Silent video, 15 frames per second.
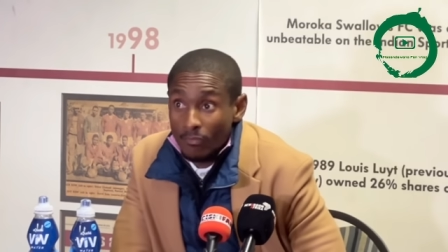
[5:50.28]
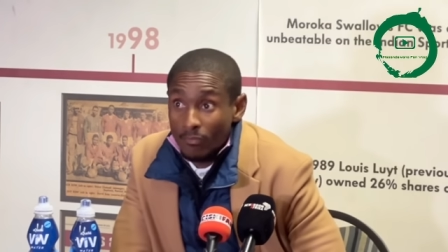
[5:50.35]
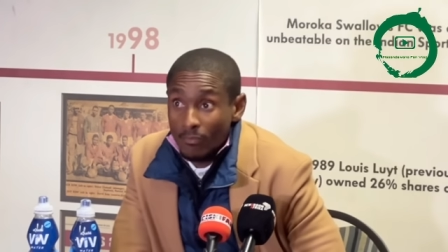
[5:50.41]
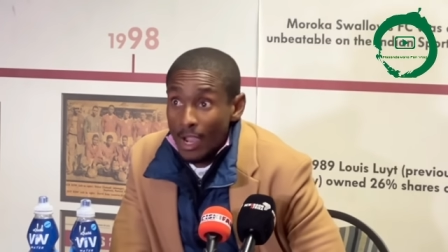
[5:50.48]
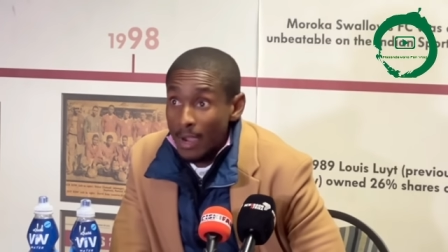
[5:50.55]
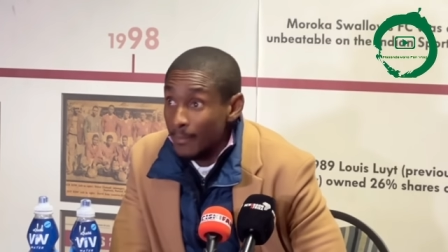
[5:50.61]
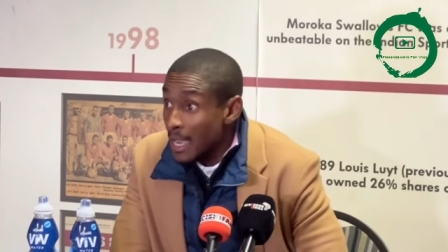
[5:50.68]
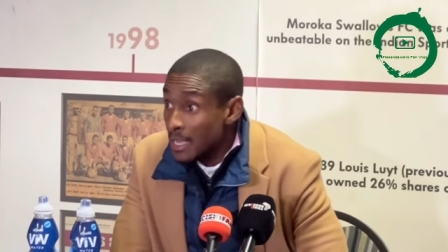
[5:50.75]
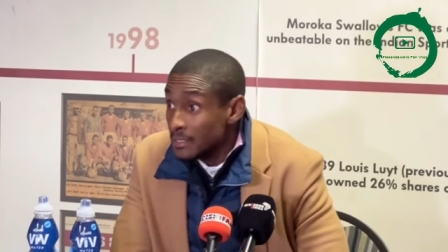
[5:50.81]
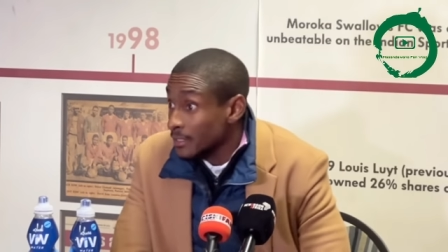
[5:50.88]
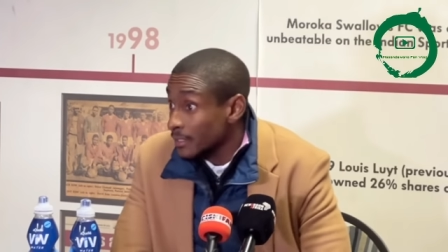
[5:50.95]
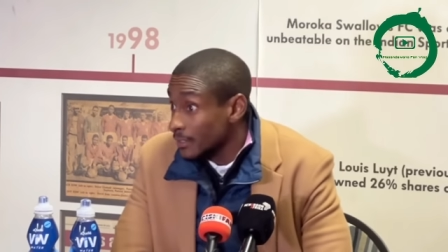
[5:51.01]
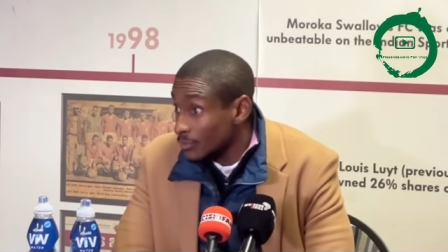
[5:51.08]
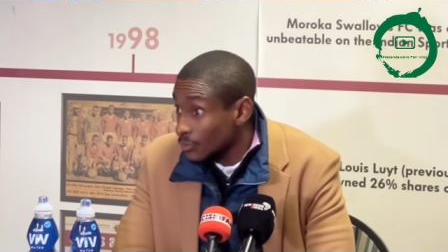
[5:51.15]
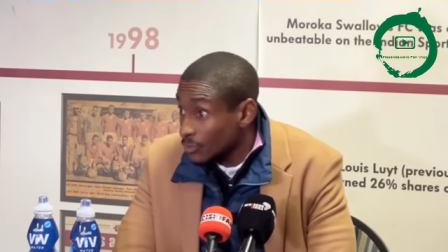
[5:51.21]
I'm
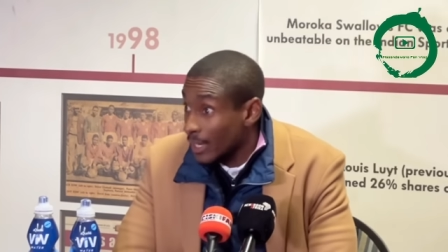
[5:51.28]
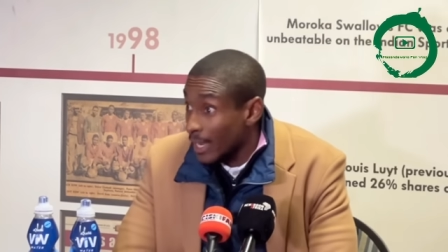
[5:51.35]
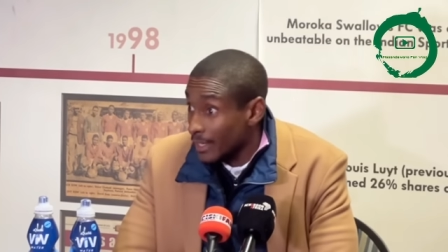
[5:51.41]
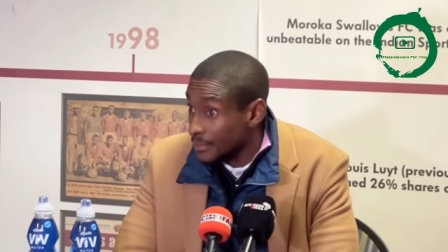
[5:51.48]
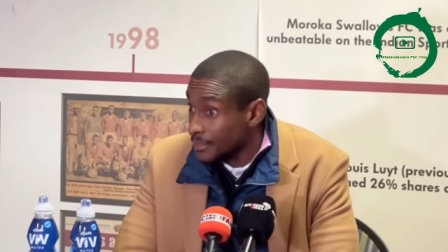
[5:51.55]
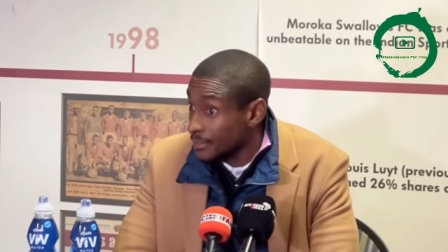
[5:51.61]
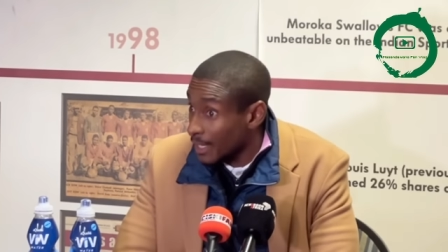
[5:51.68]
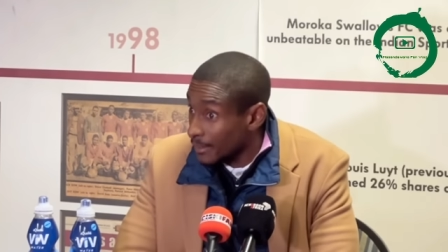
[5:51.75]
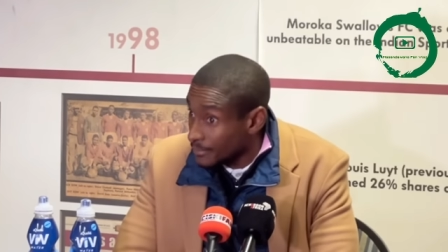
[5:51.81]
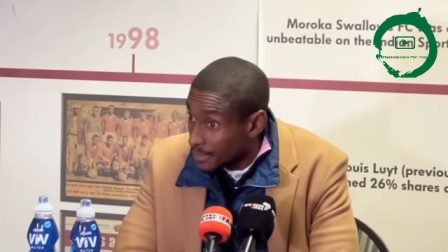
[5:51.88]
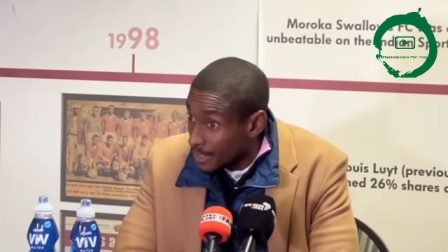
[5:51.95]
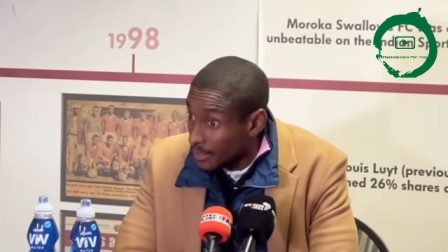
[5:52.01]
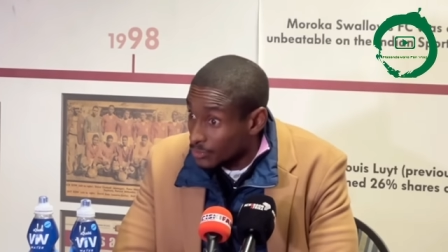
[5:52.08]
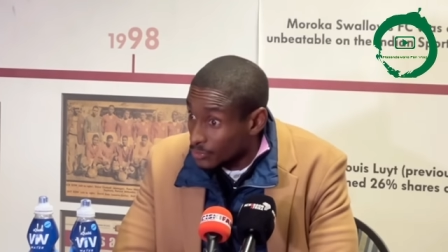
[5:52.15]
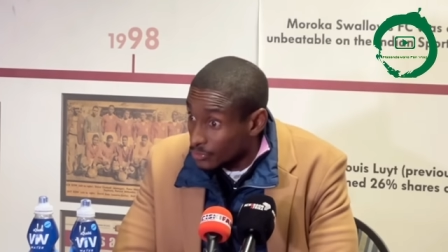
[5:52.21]
asking you guys. I'm
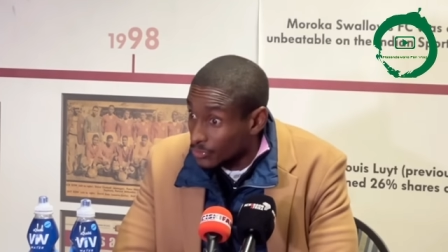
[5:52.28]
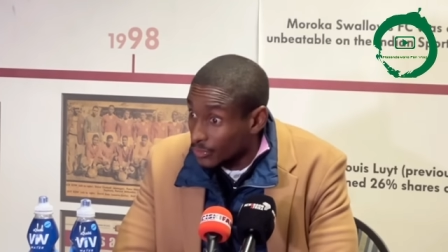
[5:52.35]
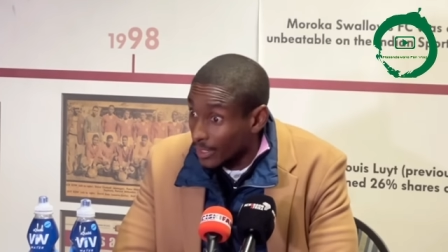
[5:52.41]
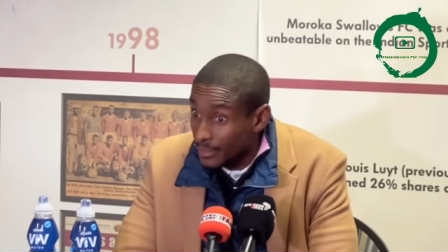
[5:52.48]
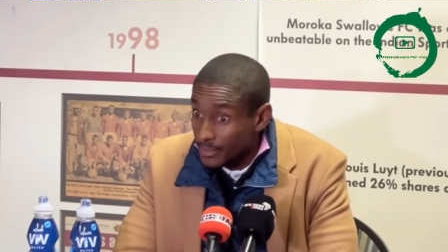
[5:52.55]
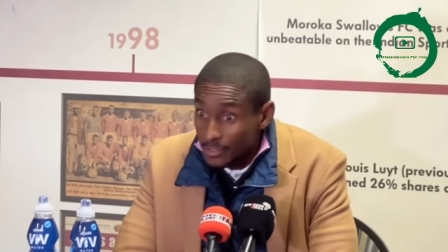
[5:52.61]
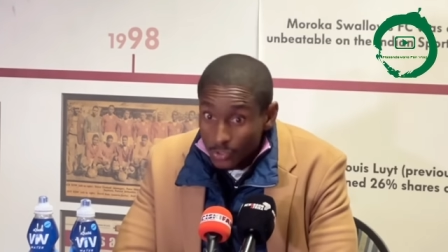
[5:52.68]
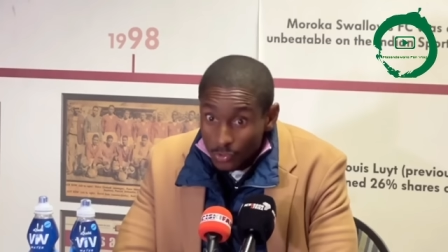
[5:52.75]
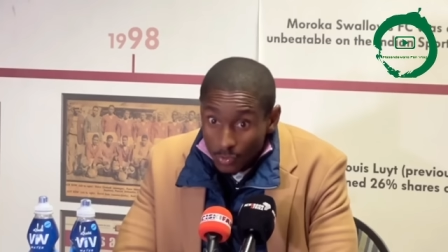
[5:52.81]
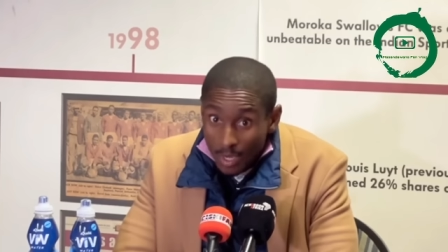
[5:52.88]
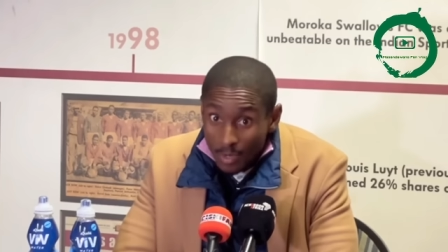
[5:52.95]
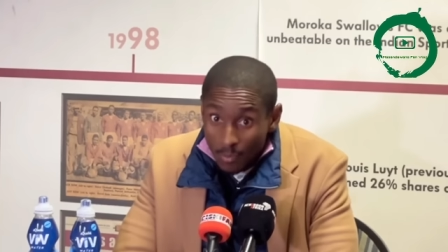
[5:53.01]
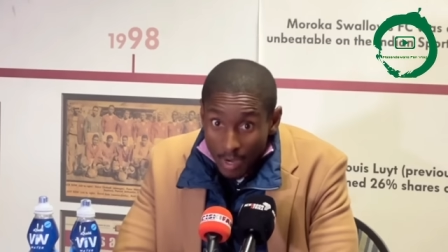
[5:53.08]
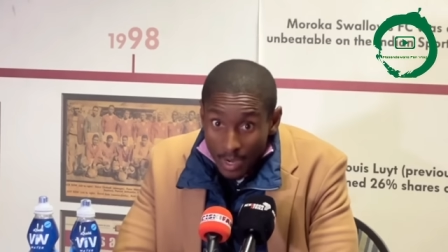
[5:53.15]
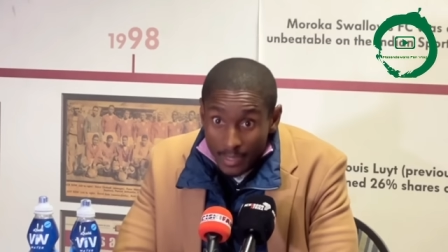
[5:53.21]
saying to you guys, you are
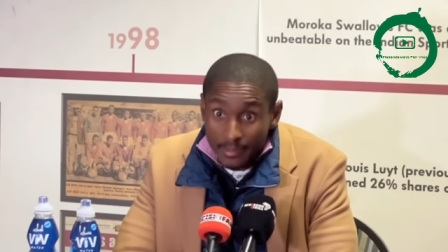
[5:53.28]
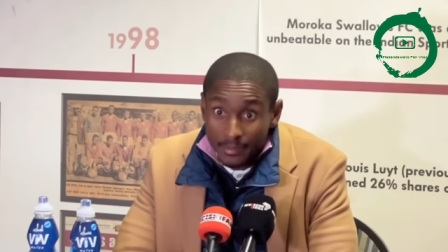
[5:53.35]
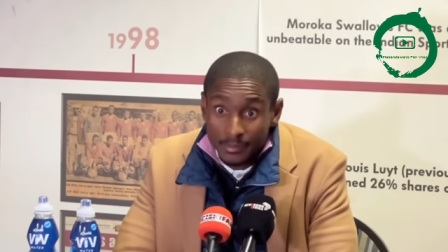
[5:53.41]
quiet.